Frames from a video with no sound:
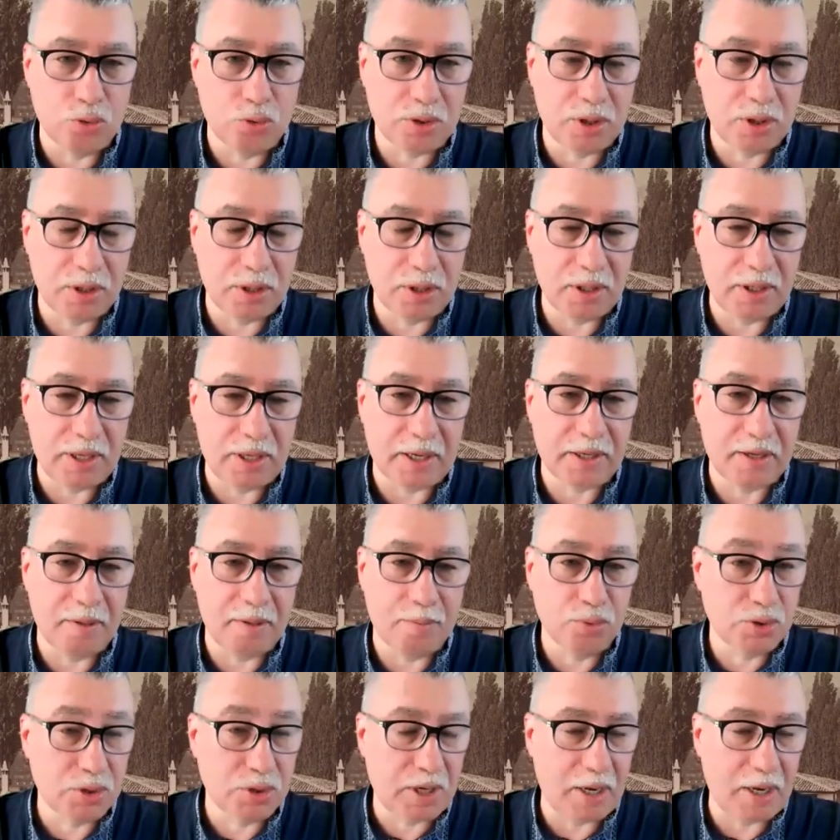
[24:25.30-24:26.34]
music bands
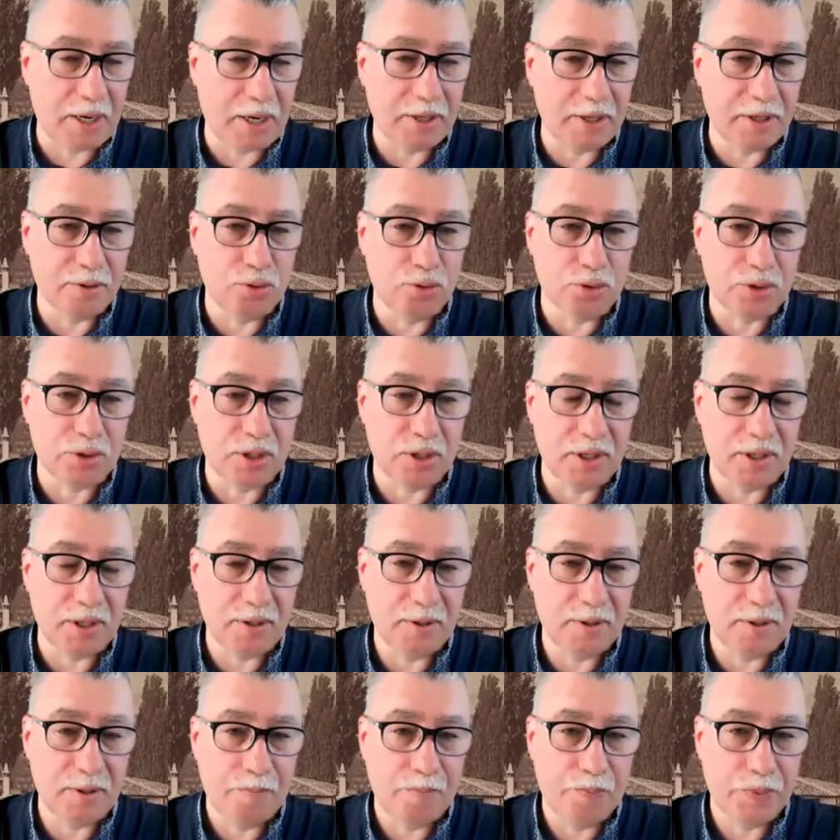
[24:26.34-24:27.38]
are very popular
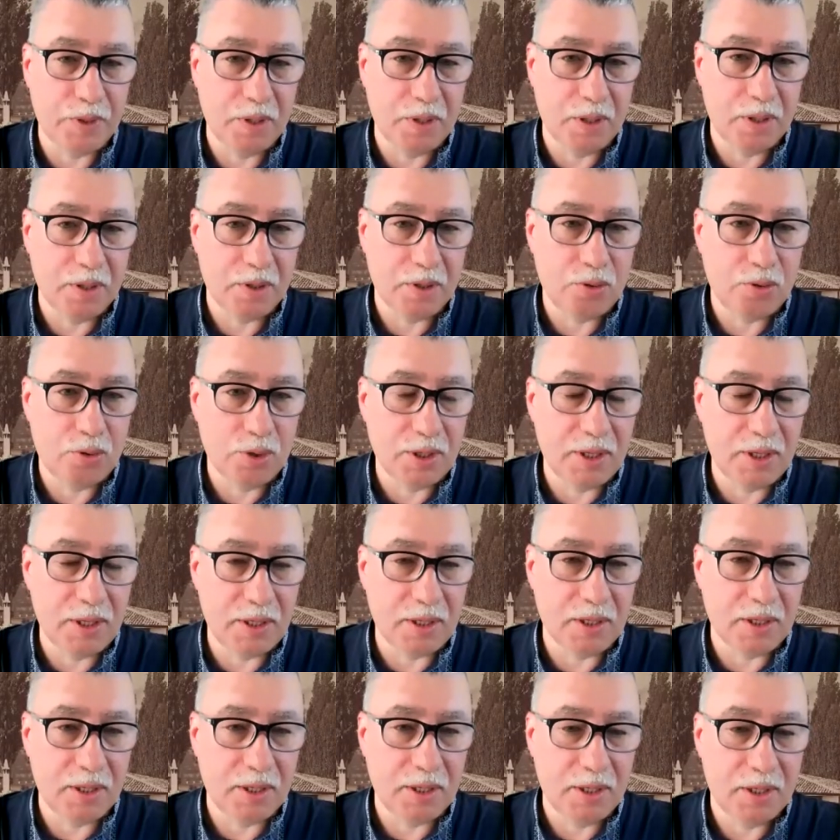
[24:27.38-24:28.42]
when
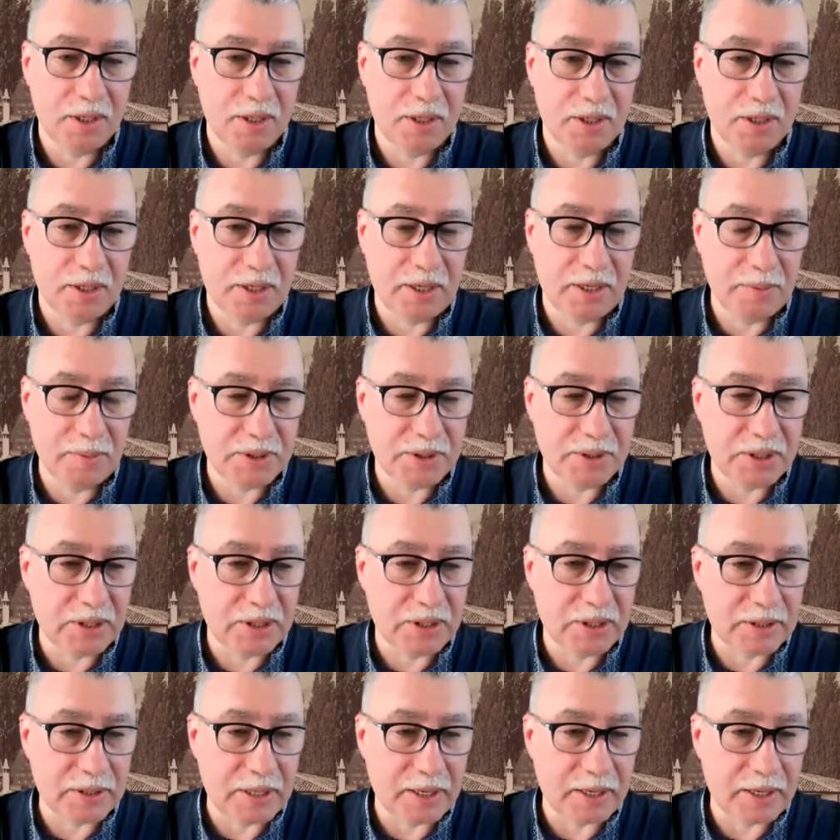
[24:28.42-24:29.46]
Crimean
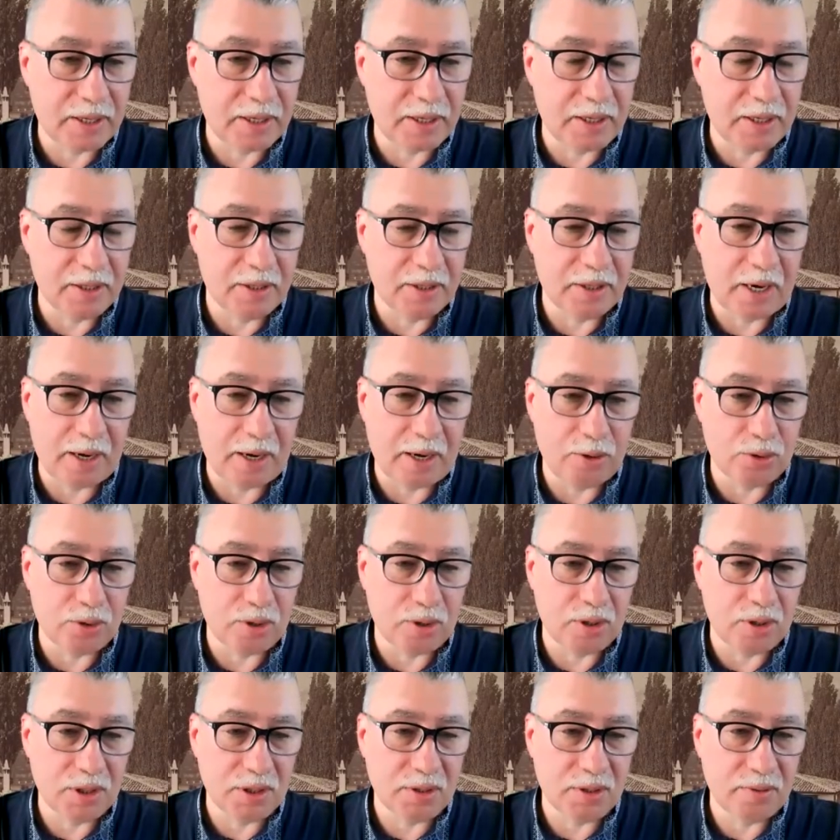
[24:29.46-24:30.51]
Tatars play their melodies,
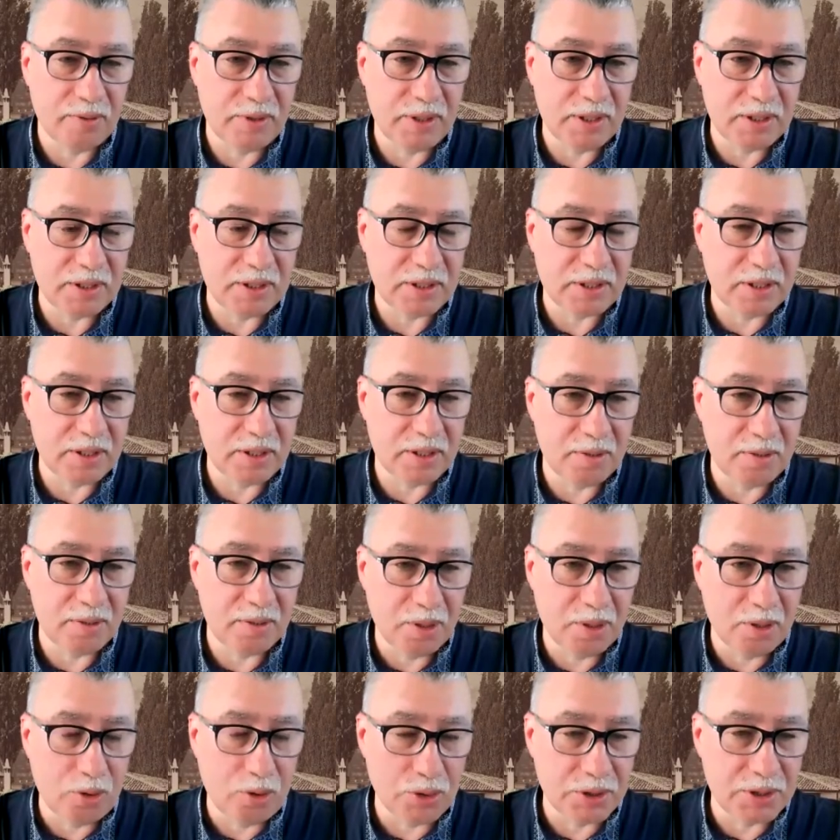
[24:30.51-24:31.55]

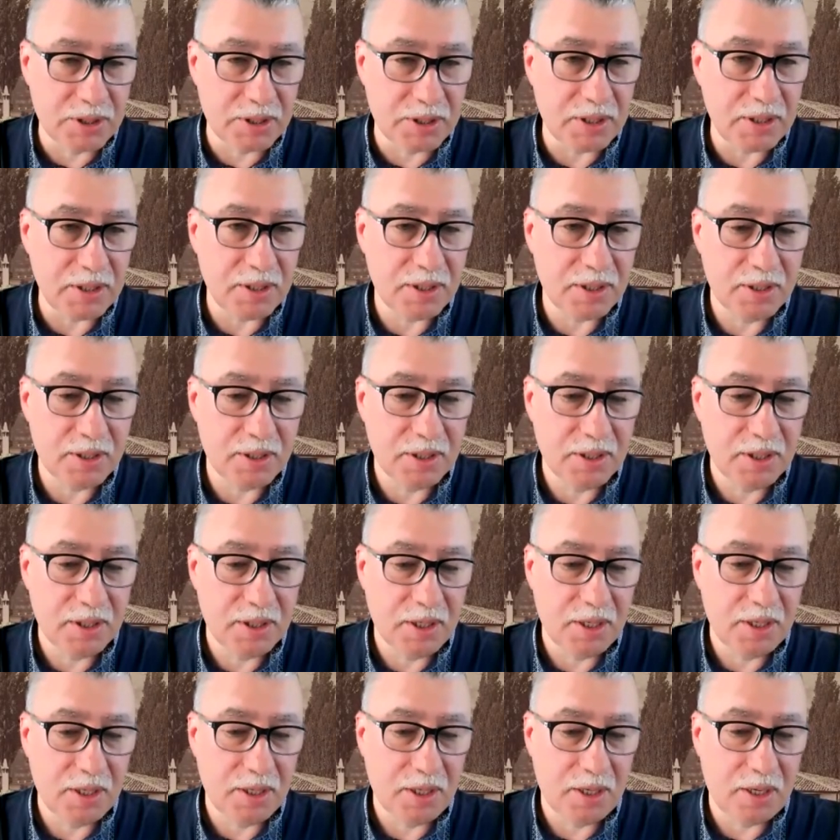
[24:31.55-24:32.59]
and Ukrainian singers
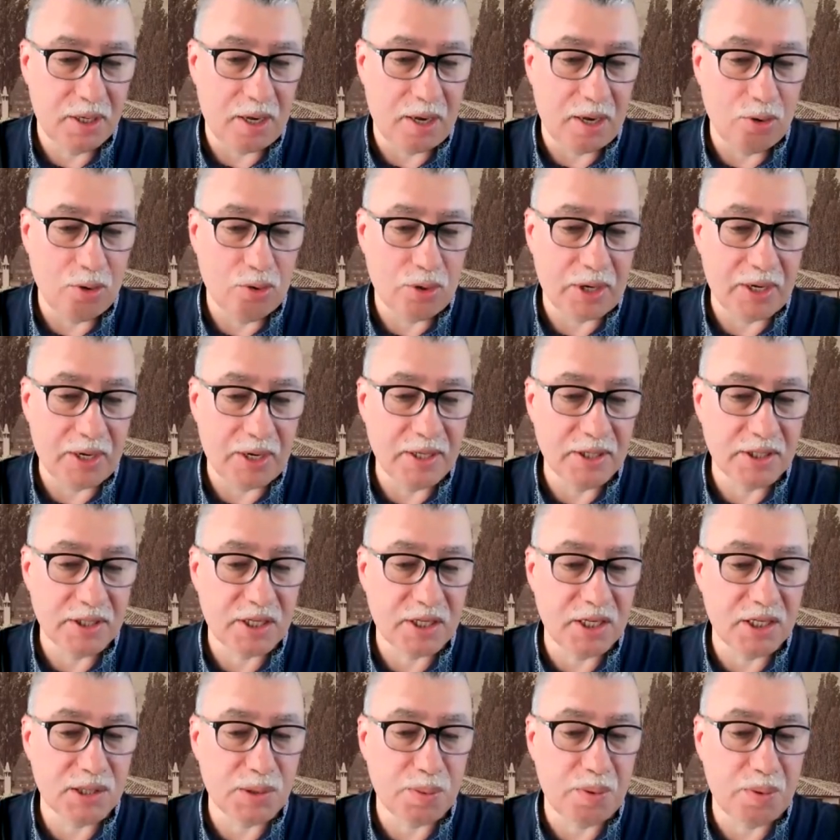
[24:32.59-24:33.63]
sing in the Crimean
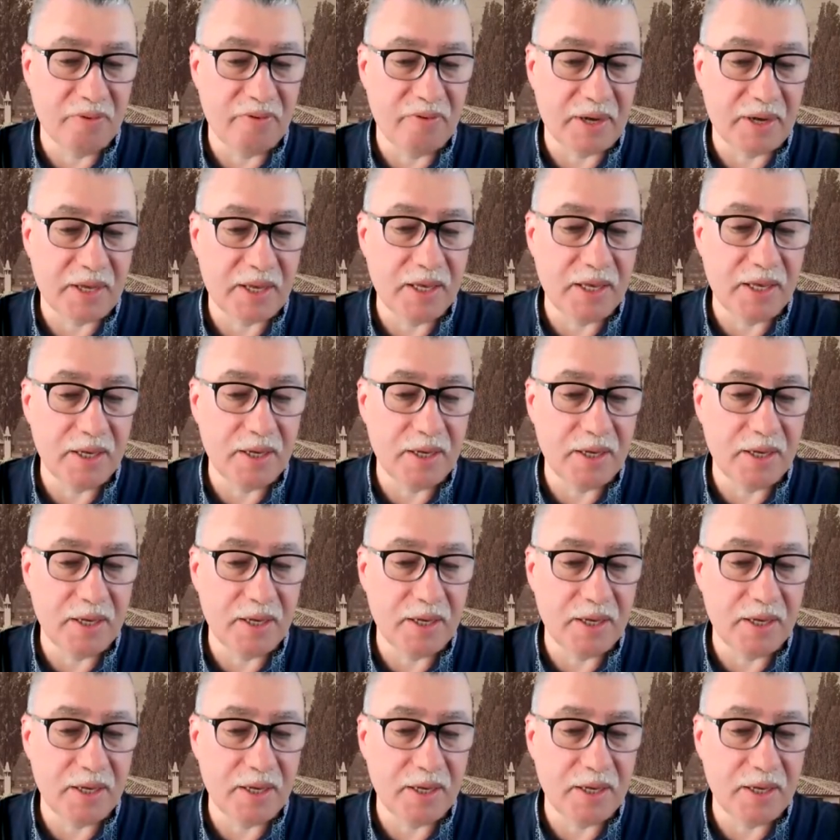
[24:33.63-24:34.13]
Tatar language.